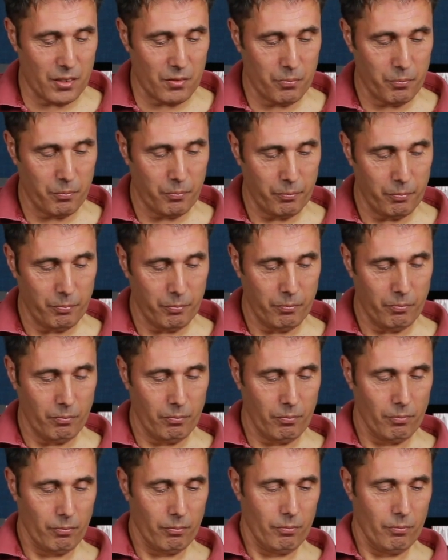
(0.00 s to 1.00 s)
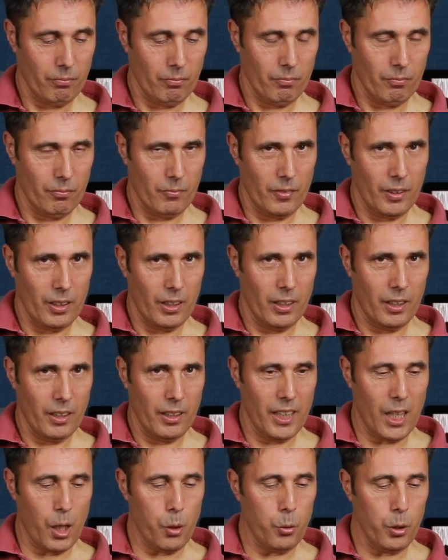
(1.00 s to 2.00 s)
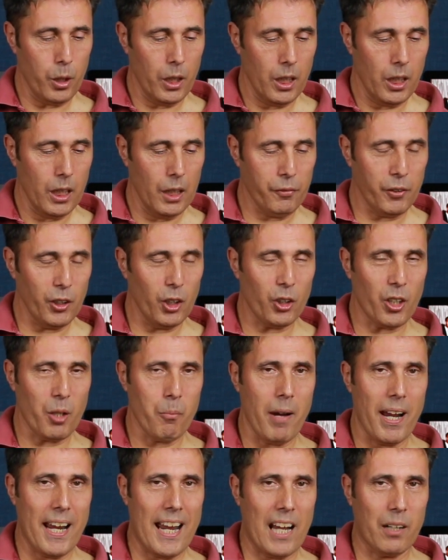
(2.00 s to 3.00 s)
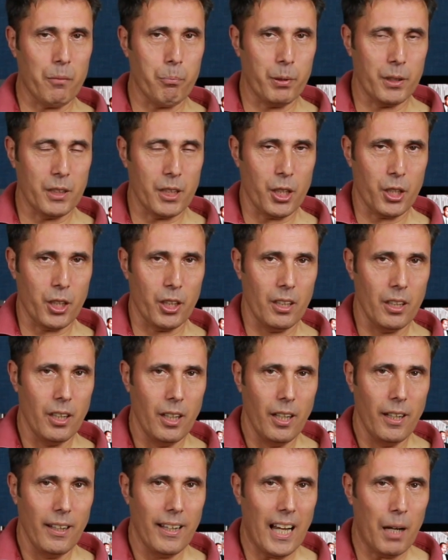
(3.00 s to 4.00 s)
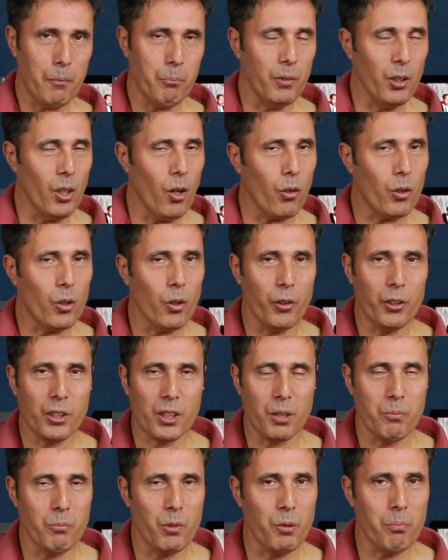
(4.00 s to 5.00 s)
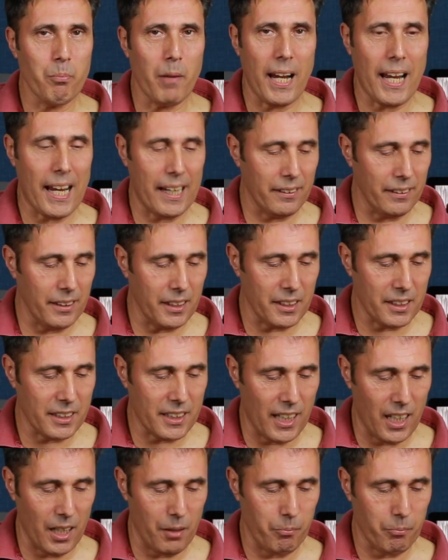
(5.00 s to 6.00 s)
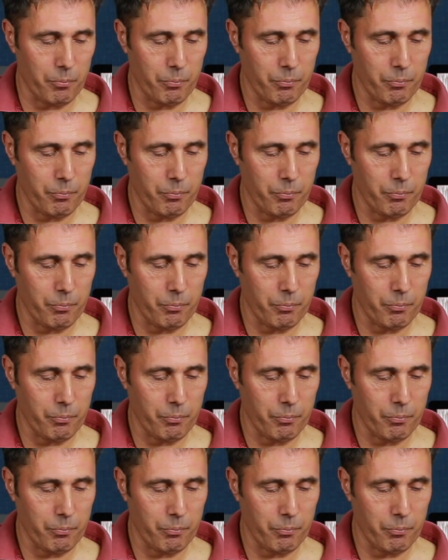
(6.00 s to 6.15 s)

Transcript: Now, if you look at my hand position, I'm not going to move my hand this time.